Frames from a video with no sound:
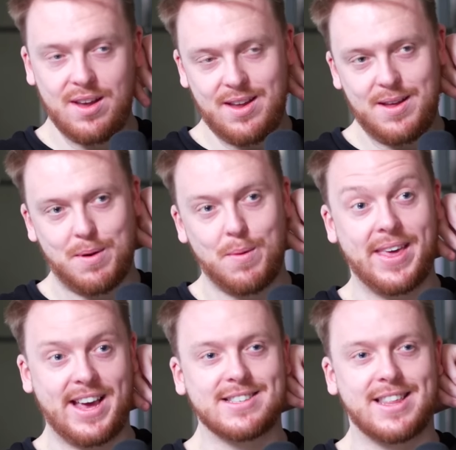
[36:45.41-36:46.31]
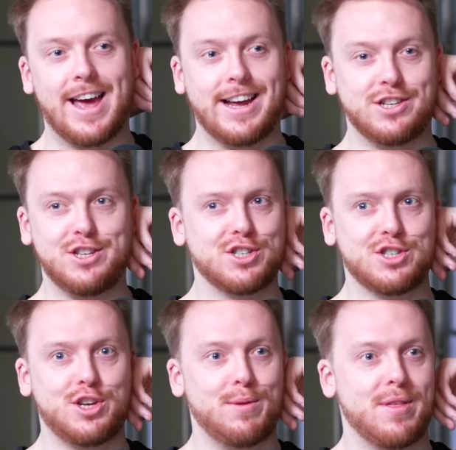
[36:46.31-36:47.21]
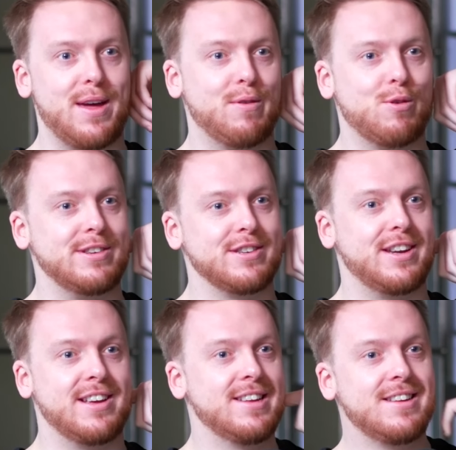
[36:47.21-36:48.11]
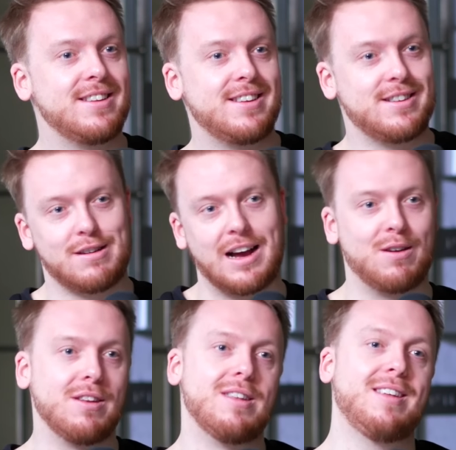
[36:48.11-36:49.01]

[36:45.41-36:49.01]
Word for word: Mm. But when they get to that age, you just assume that they're always gonna crack on.